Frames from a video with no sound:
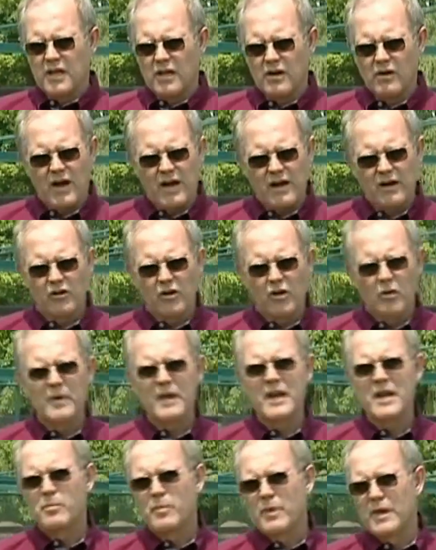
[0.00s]
You know, I don't know
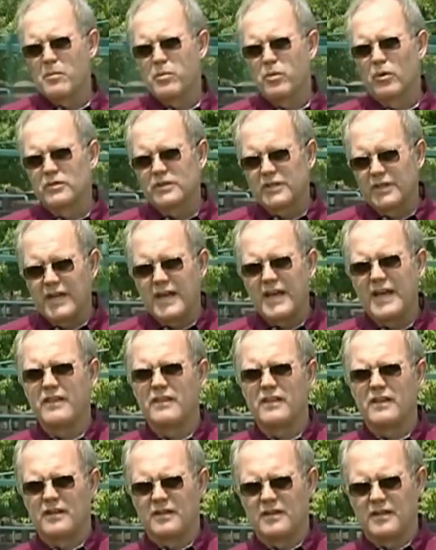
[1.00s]
many people
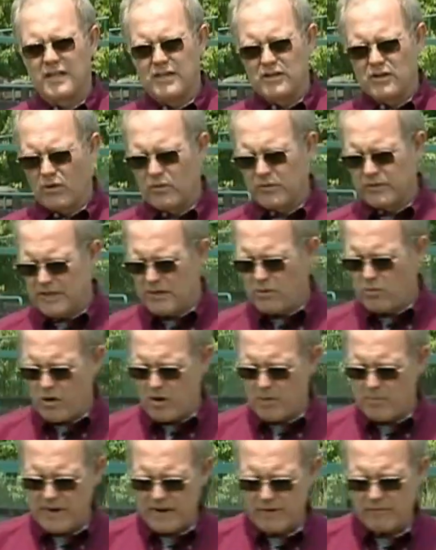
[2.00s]
today that don't
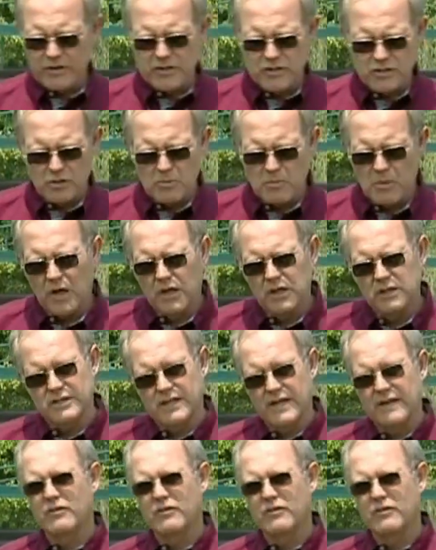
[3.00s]
deworm every 2 months,